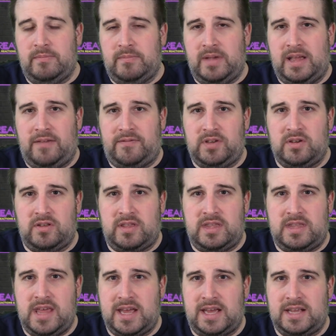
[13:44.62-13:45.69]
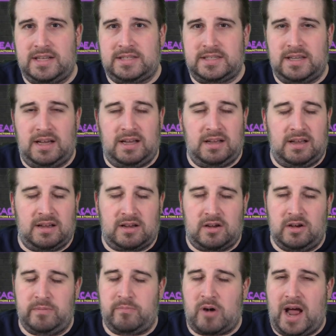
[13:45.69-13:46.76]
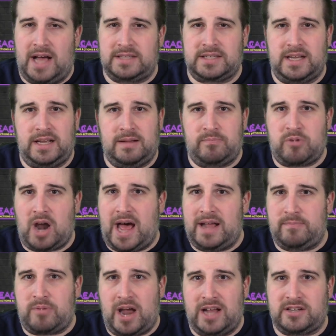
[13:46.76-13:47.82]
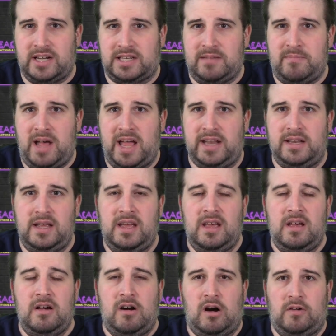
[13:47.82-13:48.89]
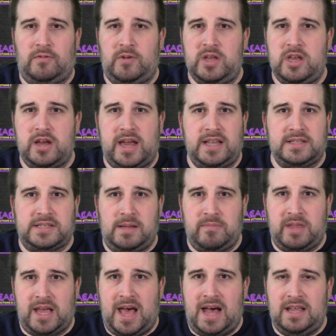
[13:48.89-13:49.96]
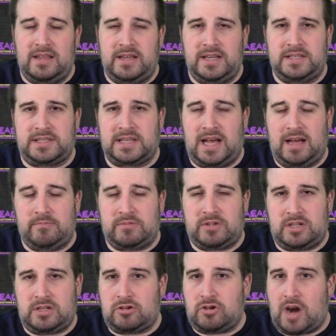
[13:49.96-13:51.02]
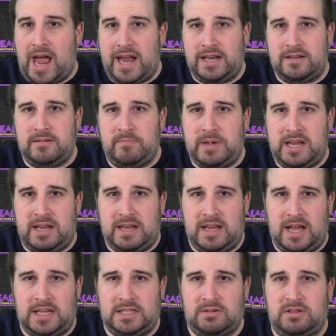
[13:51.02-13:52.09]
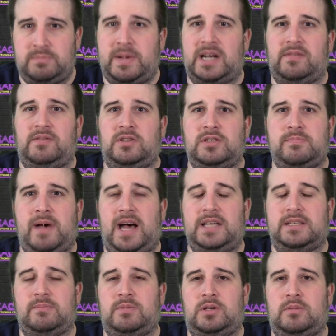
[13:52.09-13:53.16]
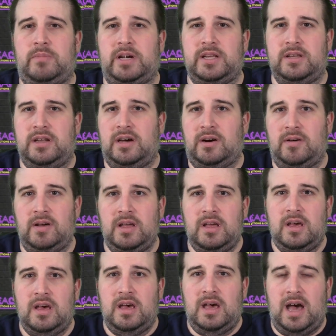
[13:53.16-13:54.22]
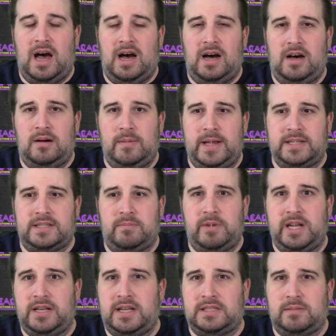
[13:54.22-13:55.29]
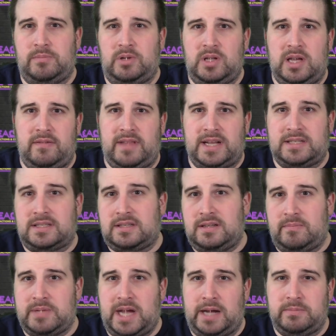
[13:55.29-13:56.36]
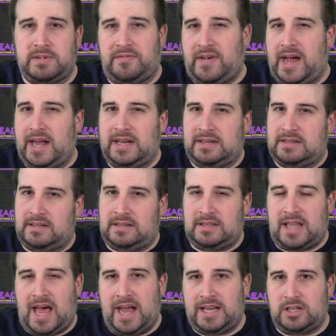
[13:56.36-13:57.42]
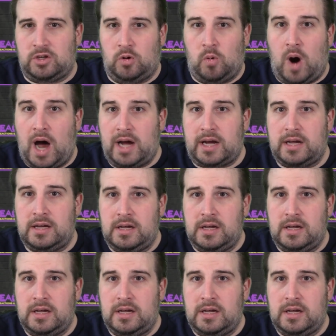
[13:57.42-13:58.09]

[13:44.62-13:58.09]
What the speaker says: If you think it's a good project of mine, hopefully you're getting something out of this. I'm trying to be as respectful as possible, but you know, as somebody doesn't believe, that's sometimes a fine line to walk.